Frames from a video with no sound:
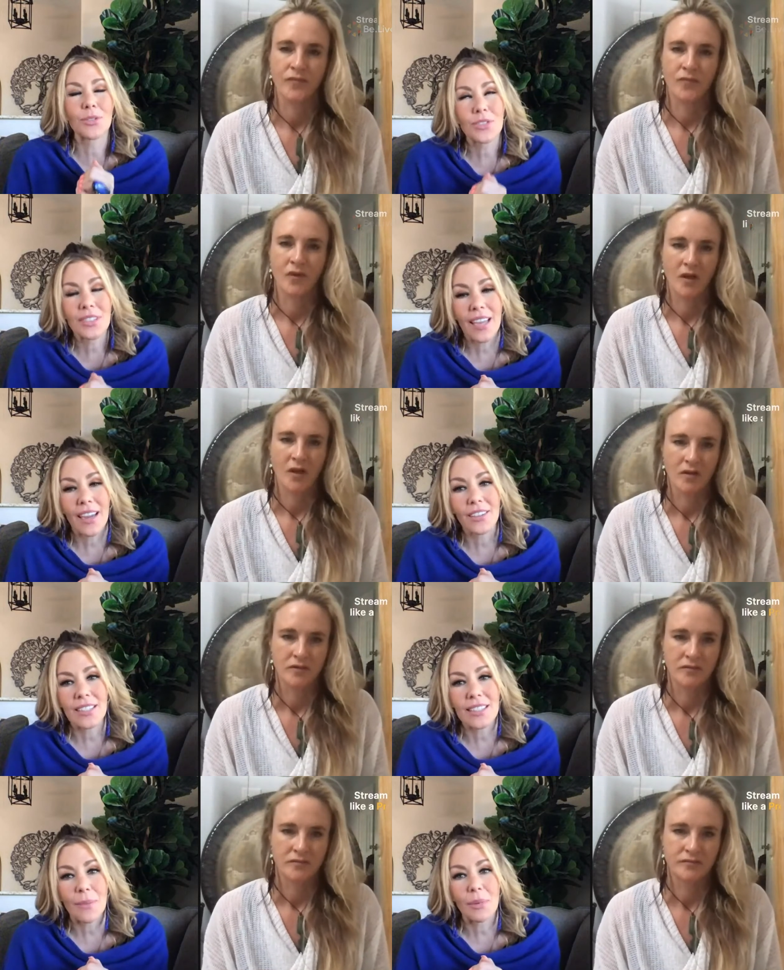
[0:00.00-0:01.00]
Speaker 1: scared to
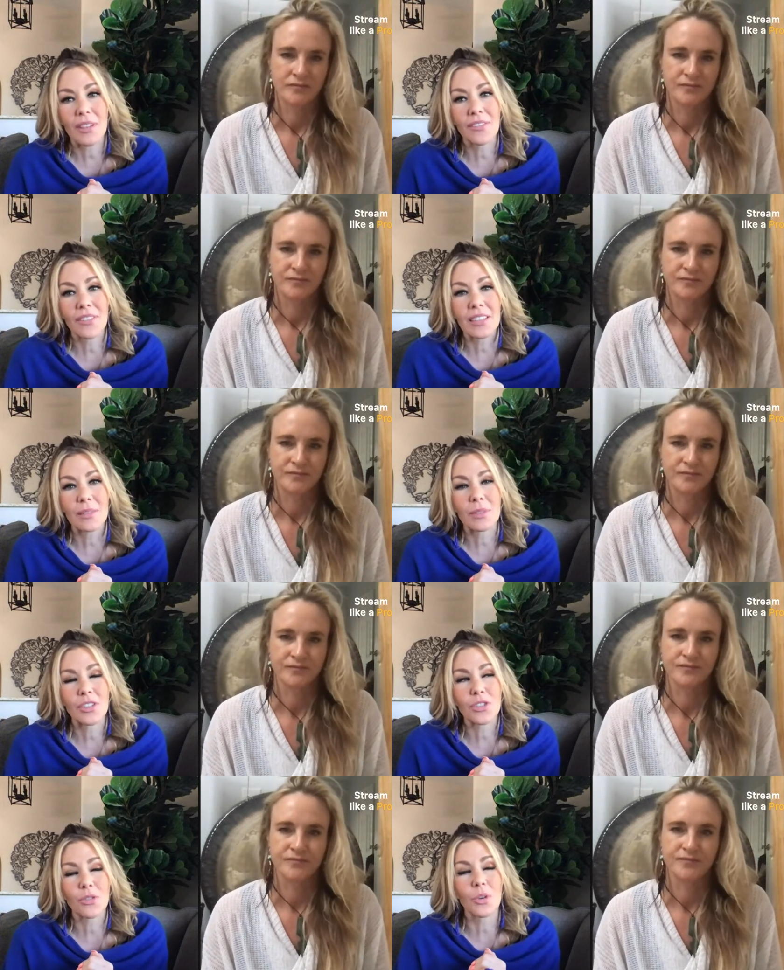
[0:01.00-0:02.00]
step in the fifth
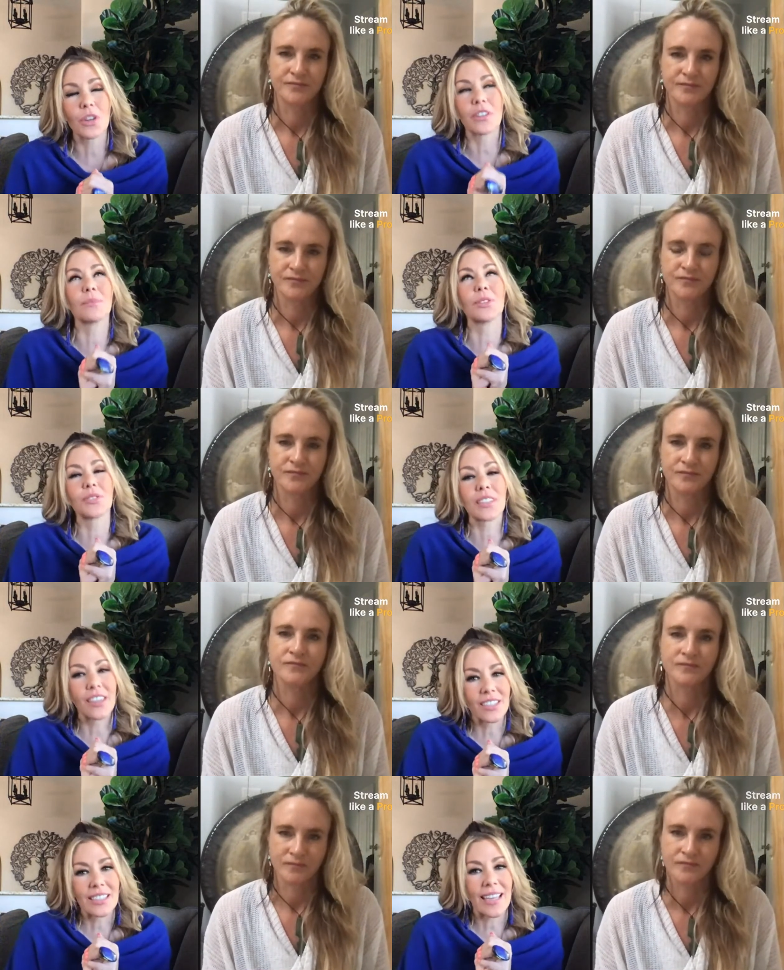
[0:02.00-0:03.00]
dimensional world. I'm too
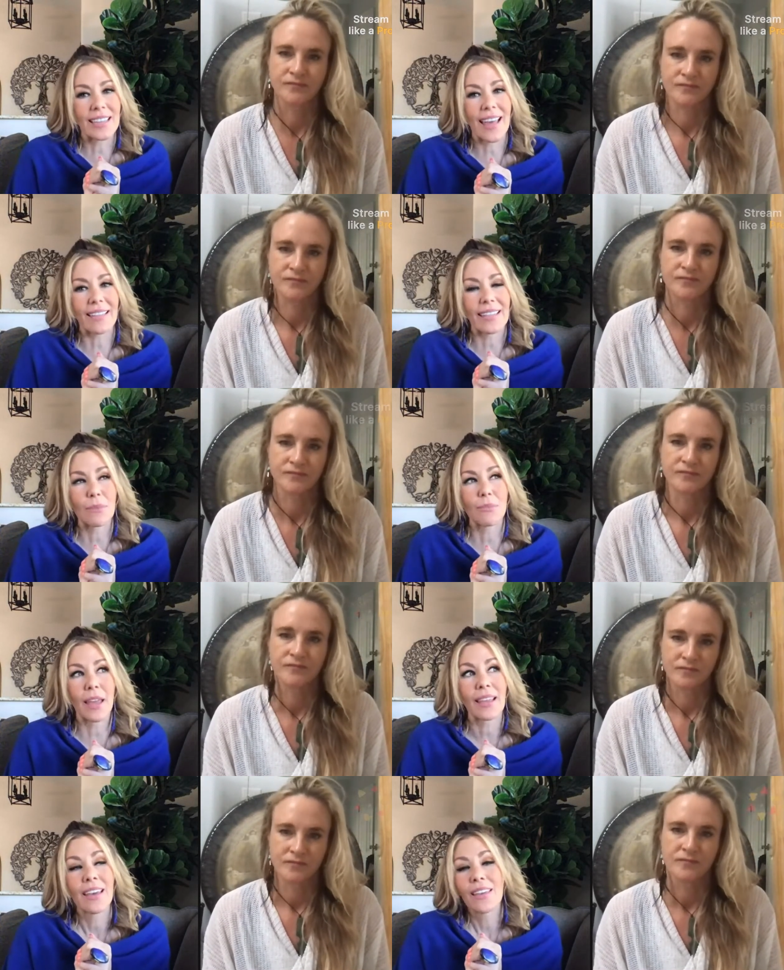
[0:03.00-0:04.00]
scared to take that leap. Like,
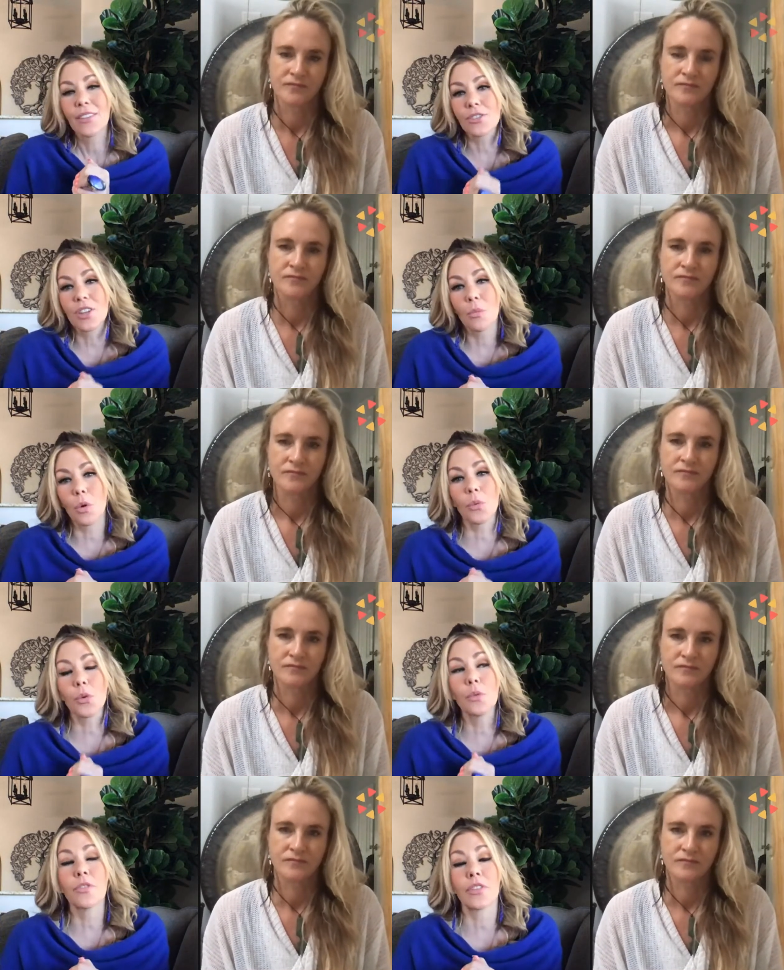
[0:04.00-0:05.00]
there's no more
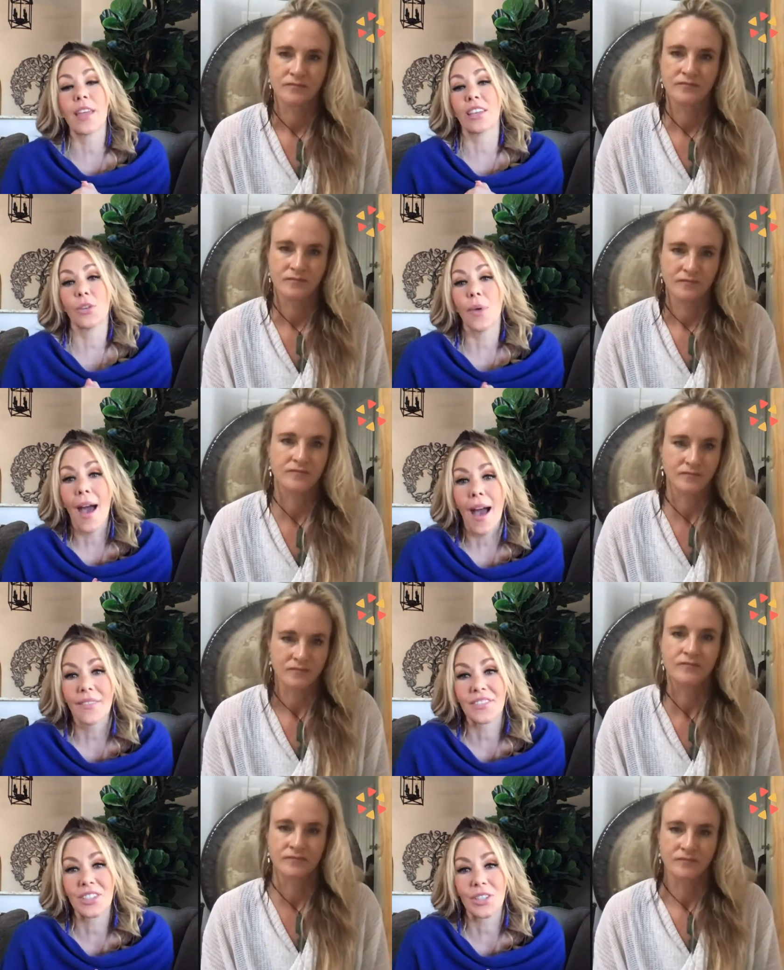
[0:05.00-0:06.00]
room for that. You
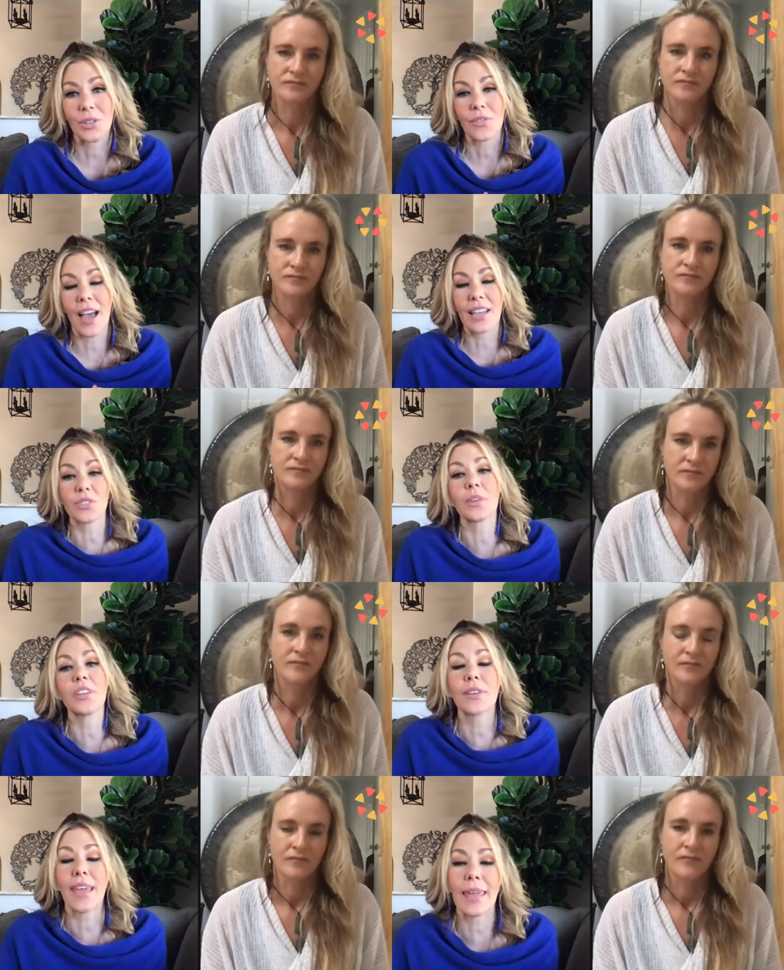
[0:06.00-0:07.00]
have to. That's what
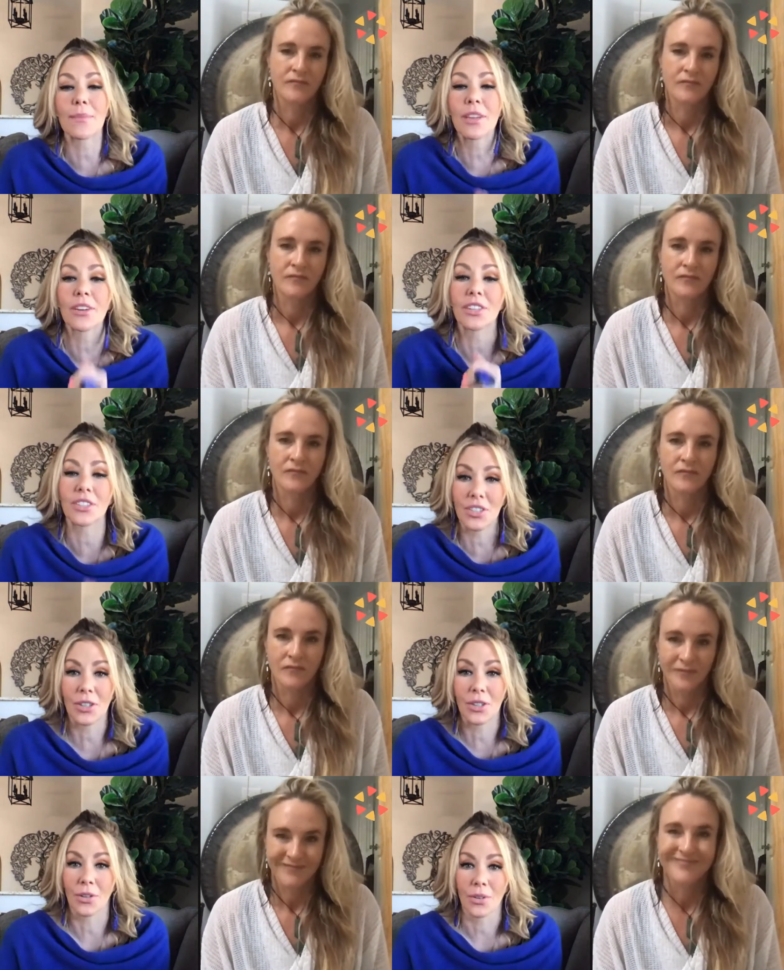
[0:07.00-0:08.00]
you came here to
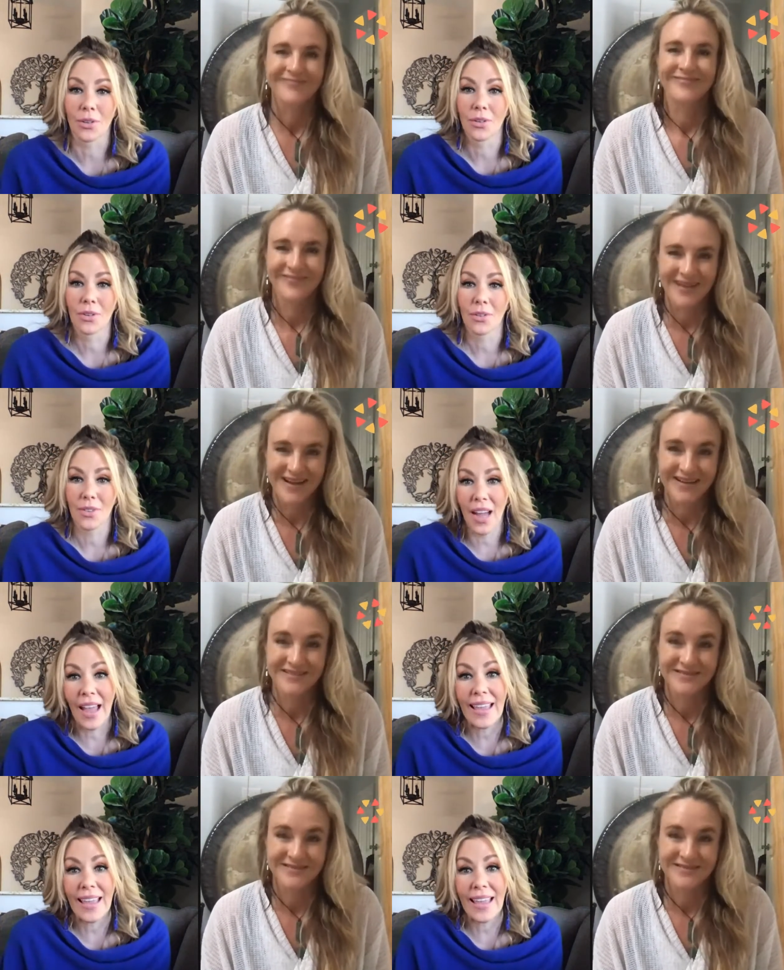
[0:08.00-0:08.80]
do. Yeah. right